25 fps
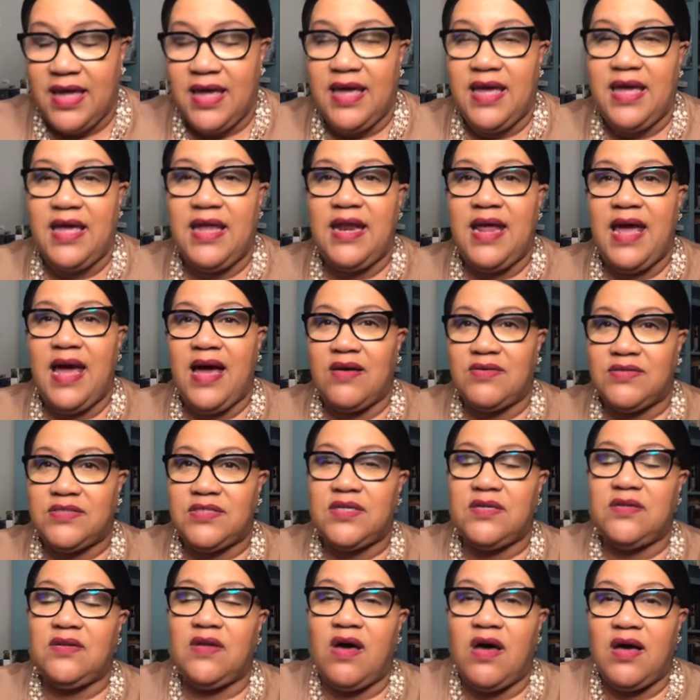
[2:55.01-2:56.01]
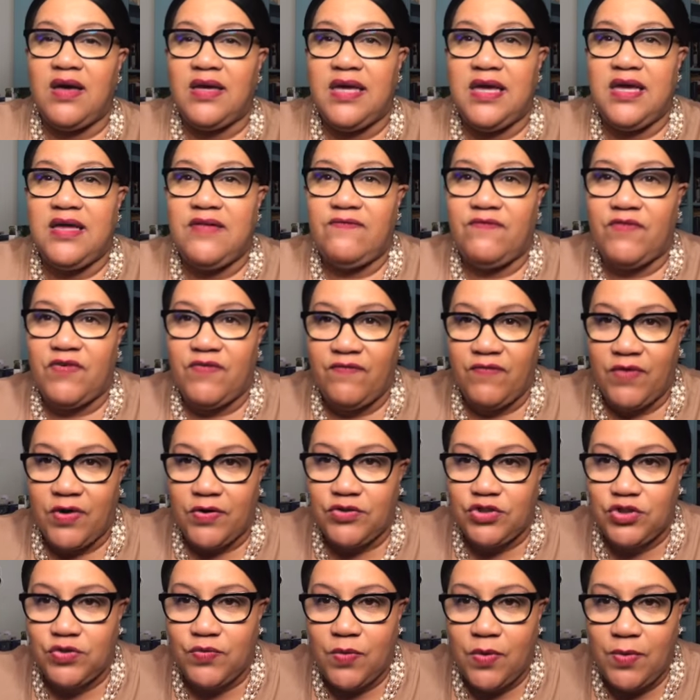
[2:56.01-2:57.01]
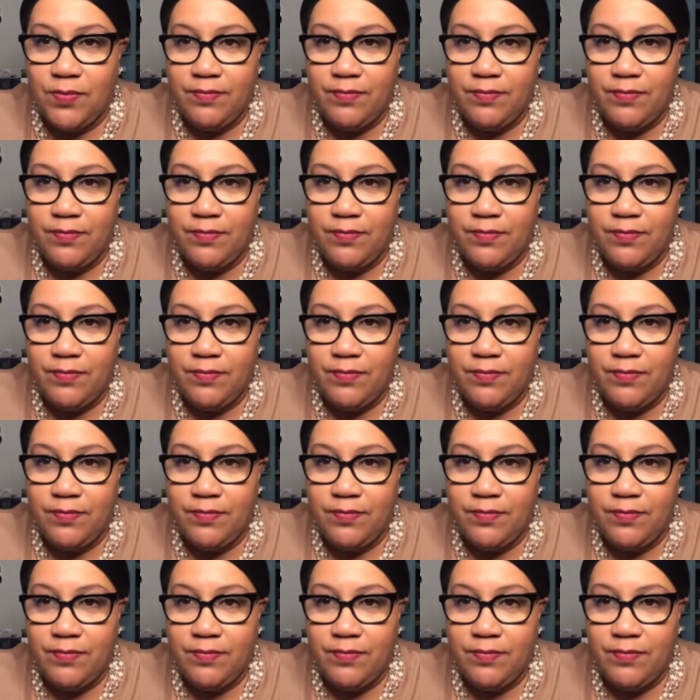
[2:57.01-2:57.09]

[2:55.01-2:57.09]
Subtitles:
and how to log in for virtual